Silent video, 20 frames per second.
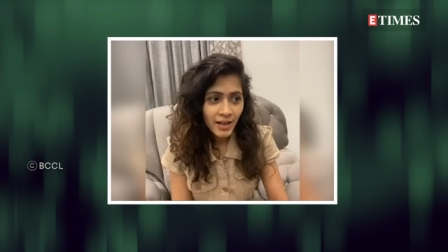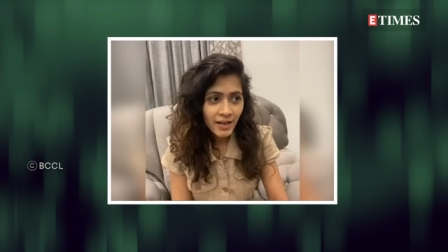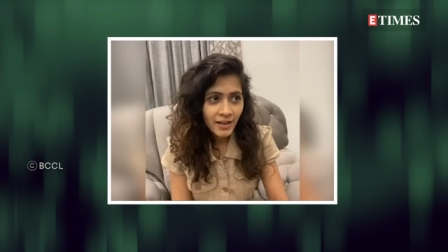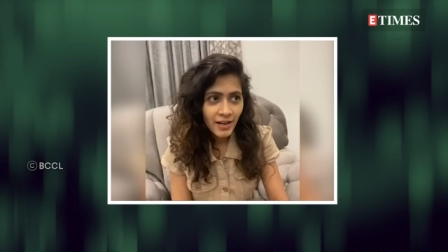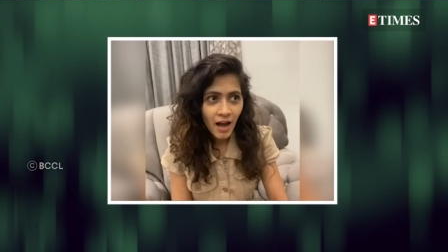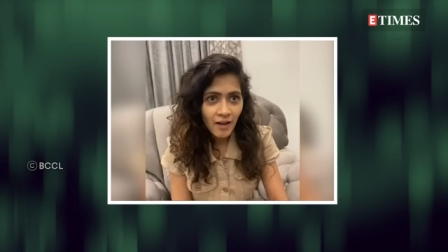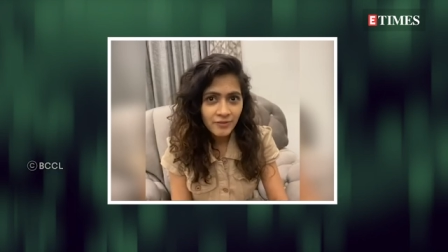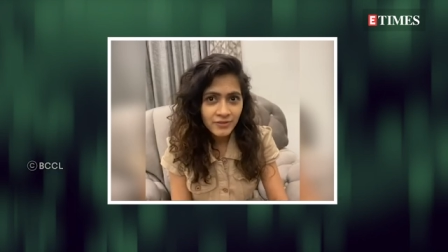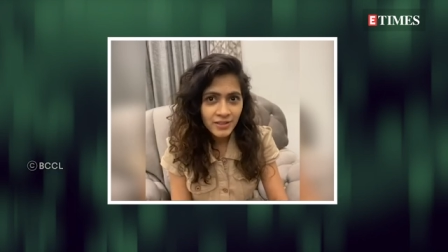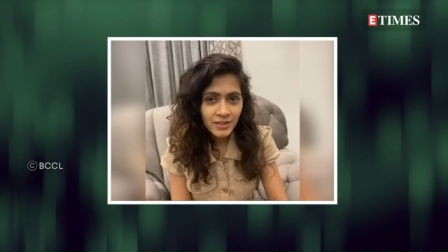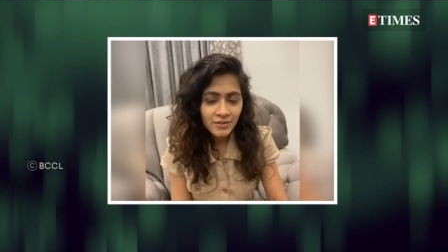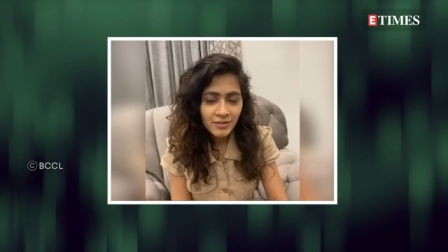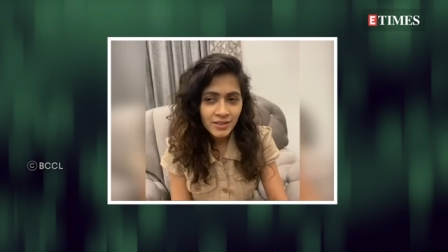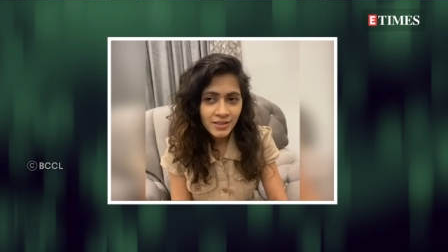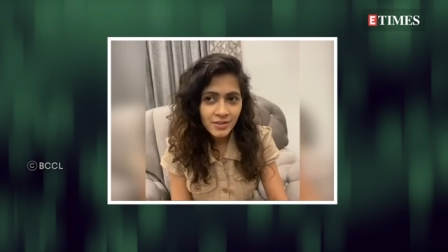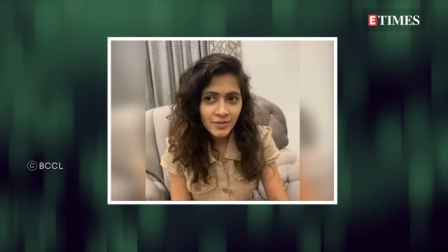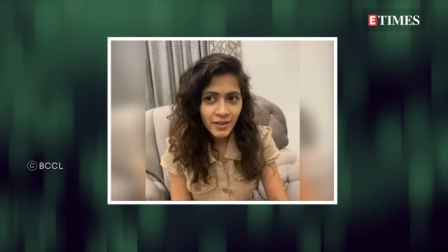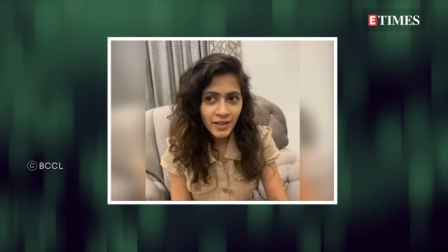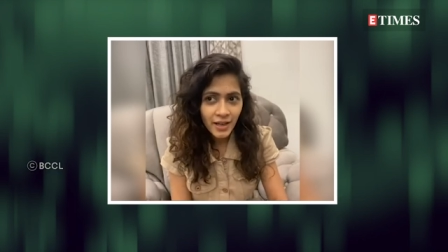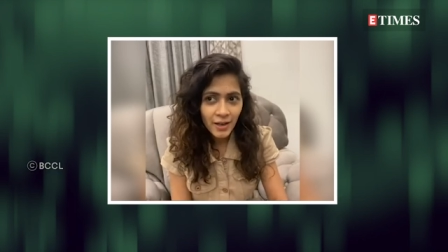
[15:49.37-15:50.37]
And
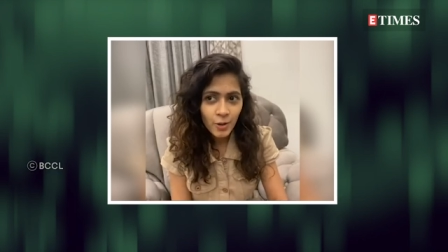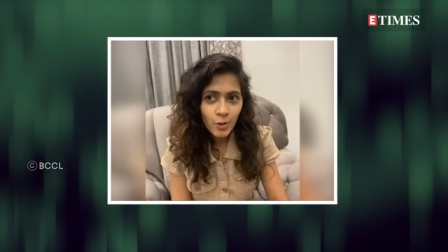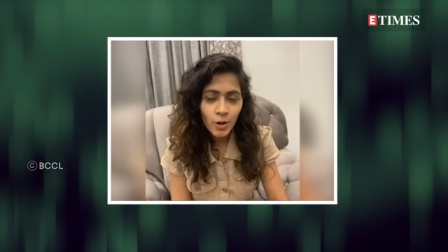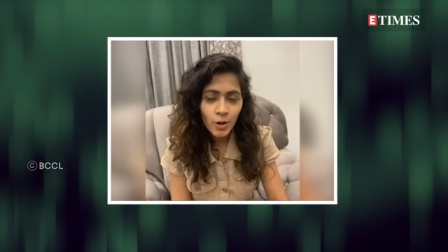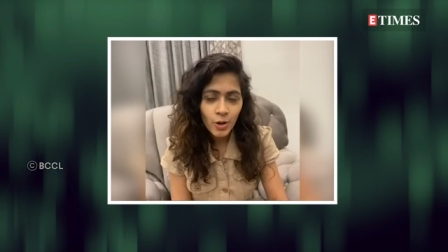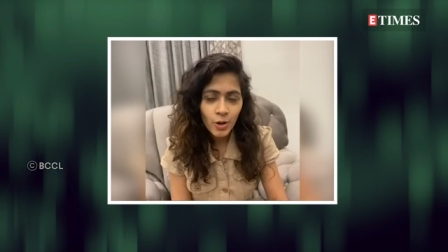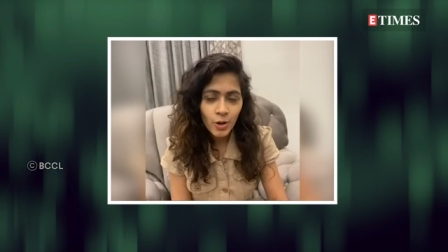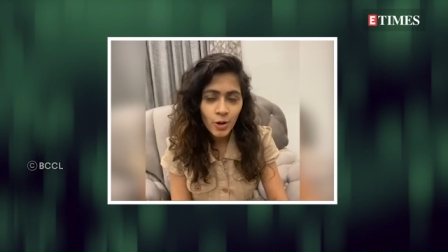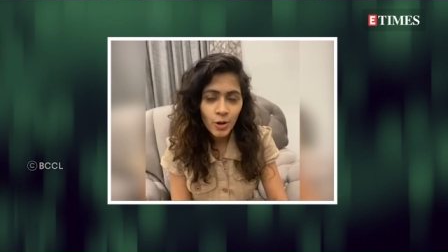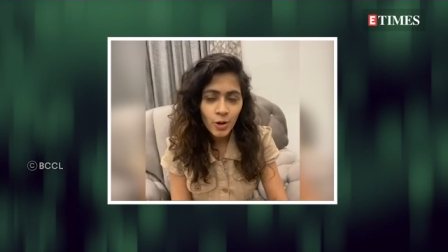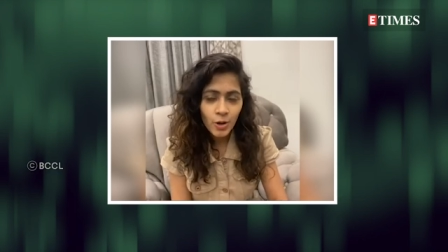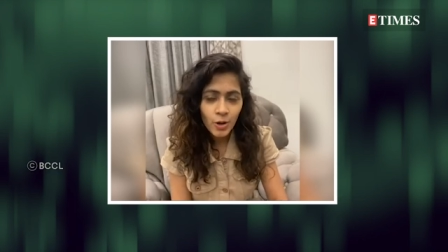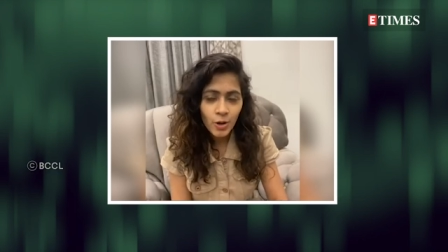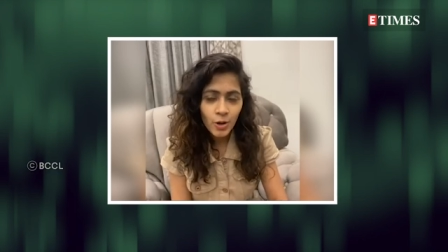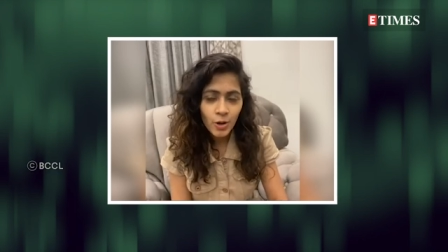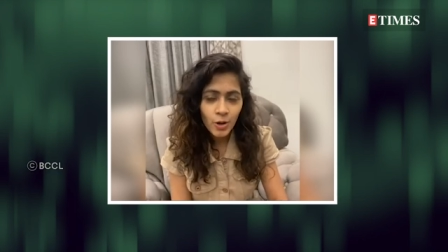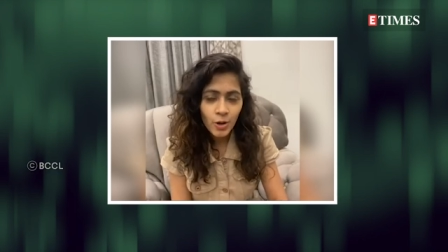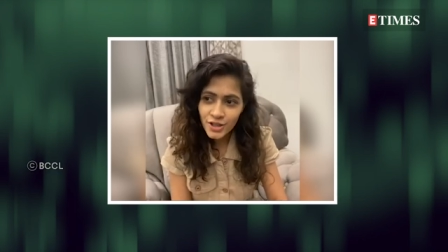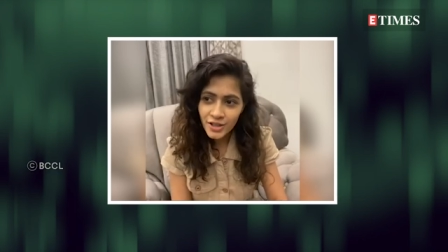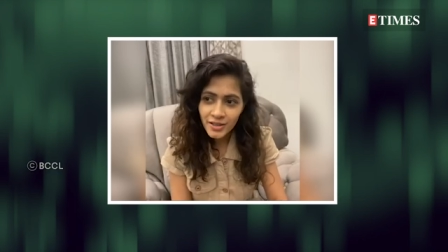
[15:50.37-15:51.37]
afterwards, when I got to know,
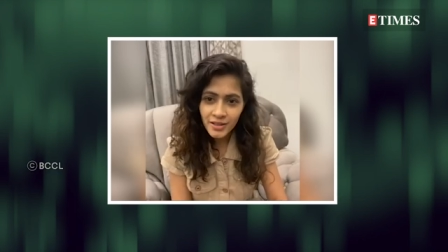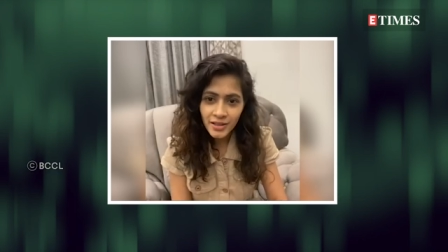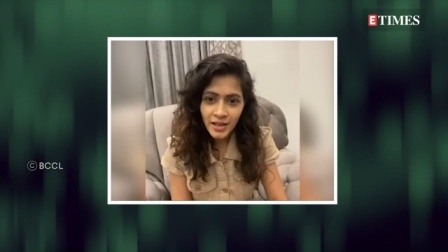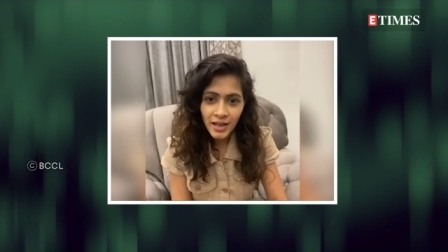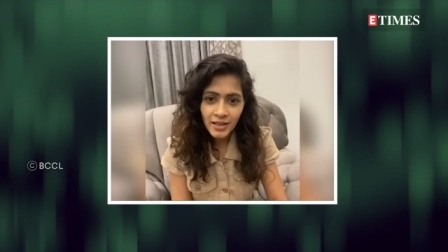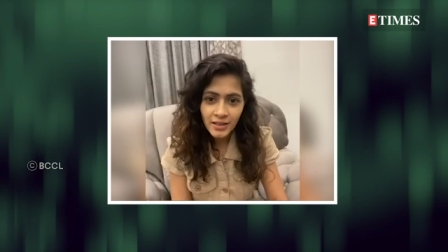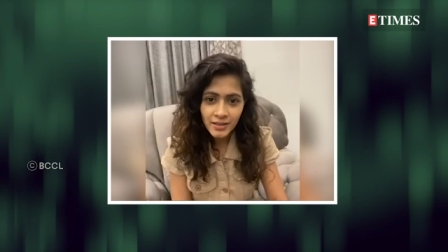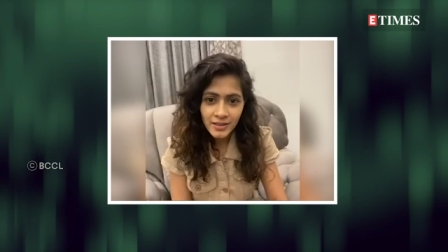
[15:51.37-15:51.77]
okay, shit, nah,